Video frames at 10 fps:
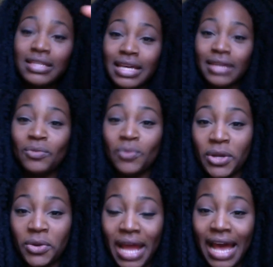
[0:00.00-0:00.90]
like a
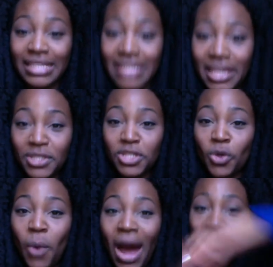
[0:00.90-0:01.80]
weird ass like
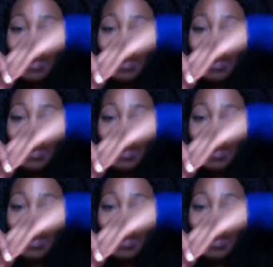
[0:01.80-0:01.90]
squat,